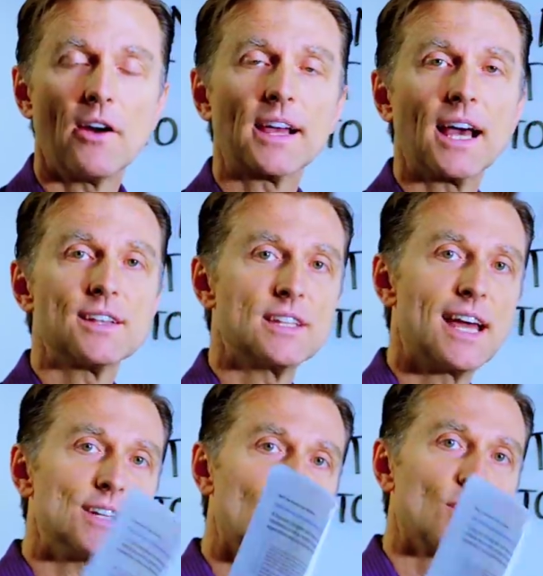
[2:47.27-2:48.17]
All right, guys, on
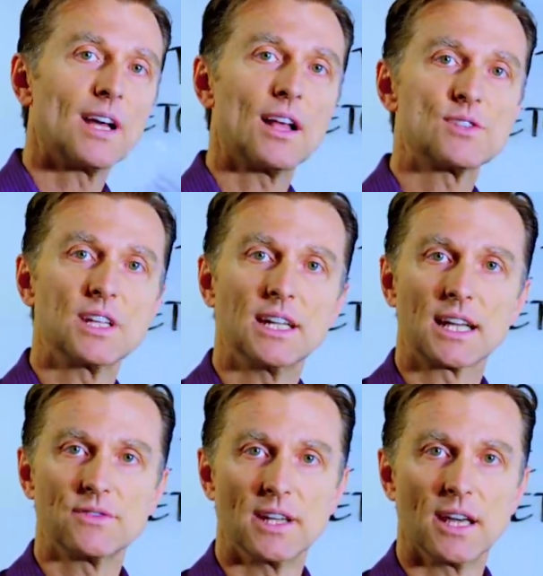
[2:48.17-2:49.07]
that note, I'll see you in
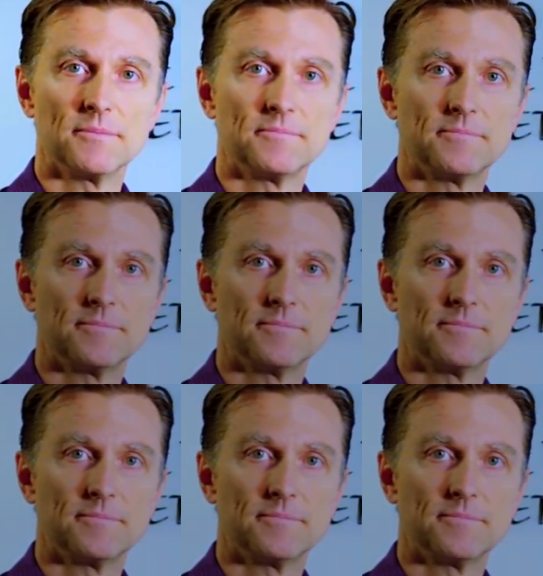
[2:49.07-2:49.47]
the next video.